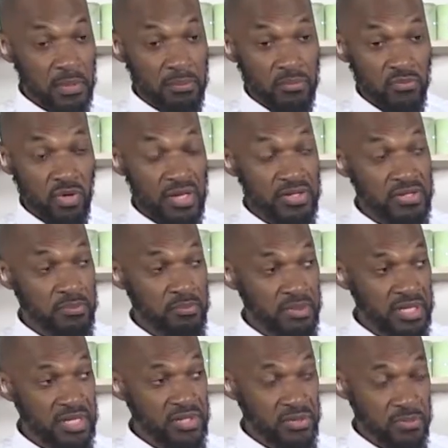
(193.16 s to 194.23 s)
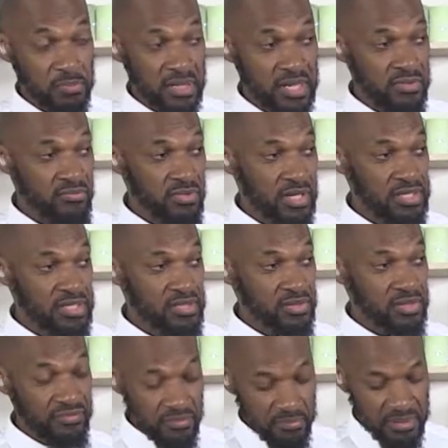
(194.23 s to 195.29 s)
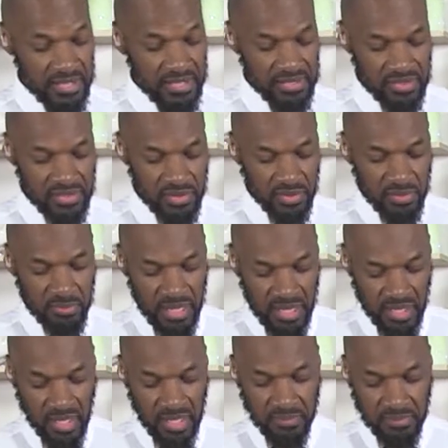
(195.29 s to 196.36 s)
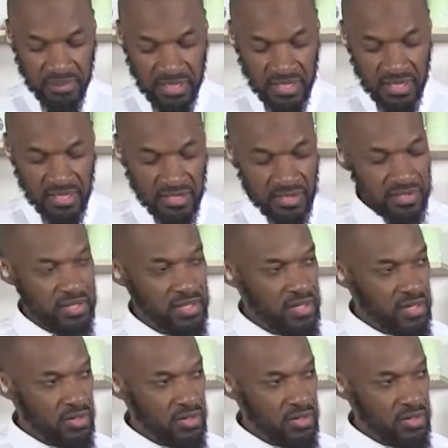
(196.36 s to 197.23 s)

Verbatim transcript: Rice and peas, plain rice, or different oh, peas. Right. You know, black-eyed peas, yeah.